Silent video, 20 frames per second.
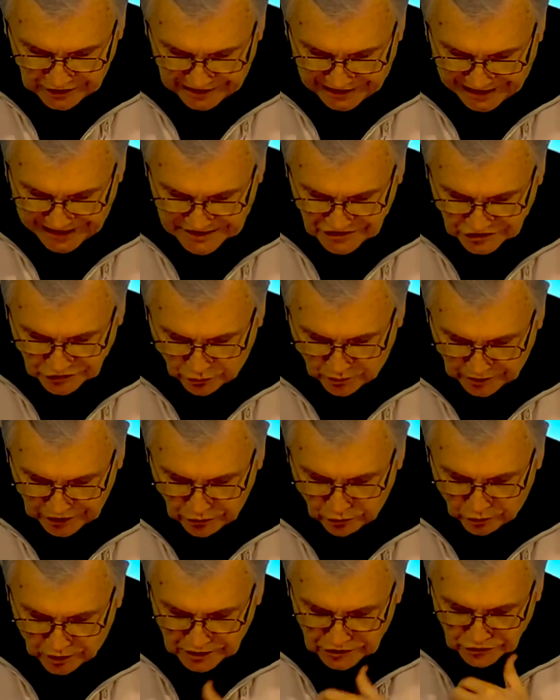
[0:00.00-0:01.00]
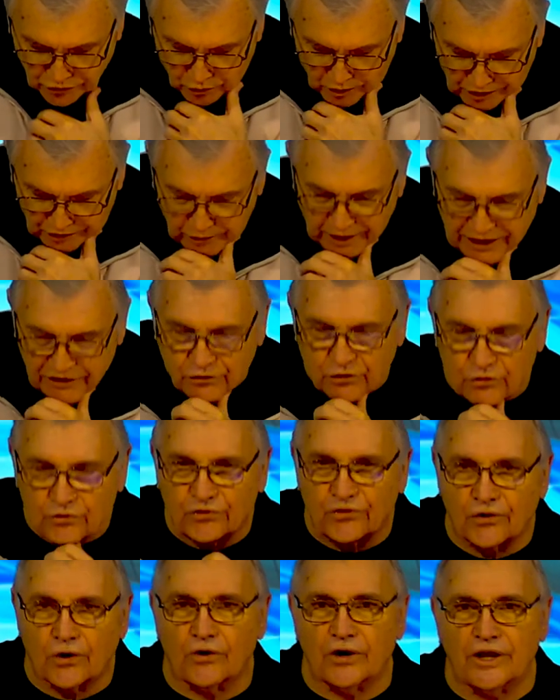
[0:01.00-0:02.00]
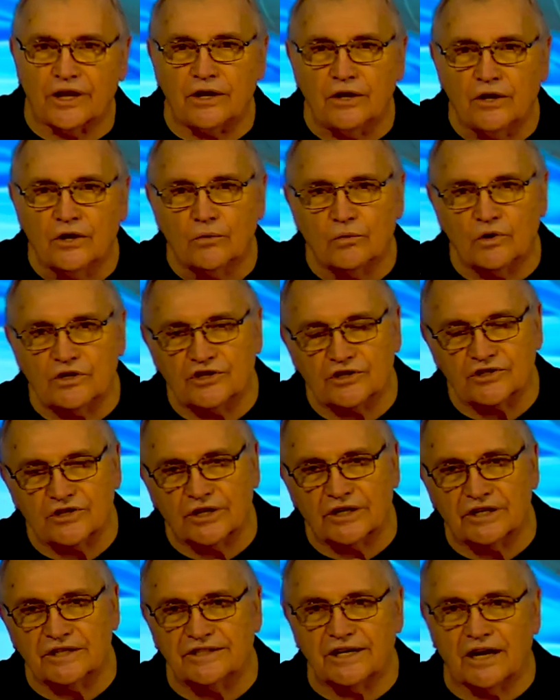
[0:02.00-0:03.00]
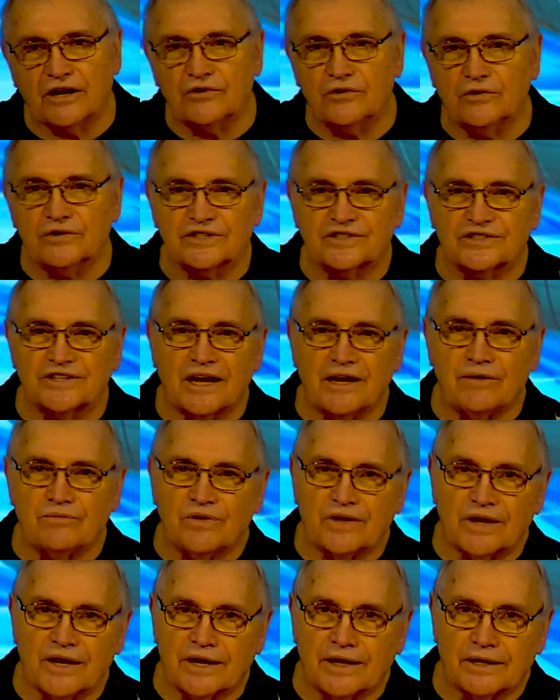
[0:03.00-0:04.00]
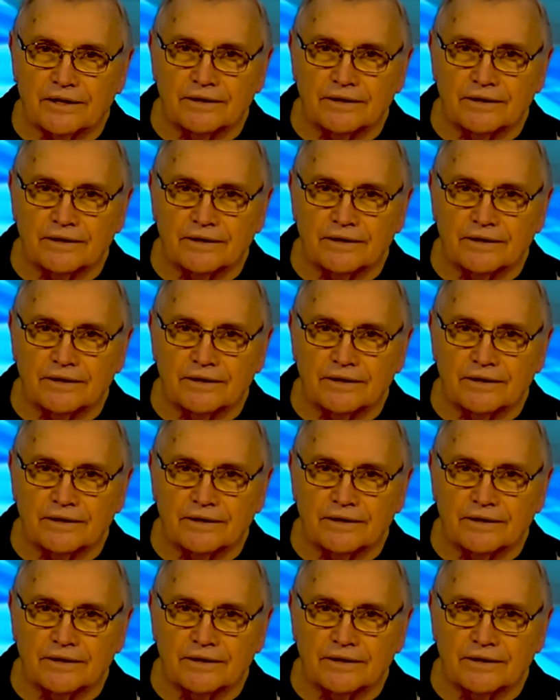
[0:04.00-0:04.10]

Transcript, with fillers: Acts 21, 28 through 30, which is going to tell you the same thing.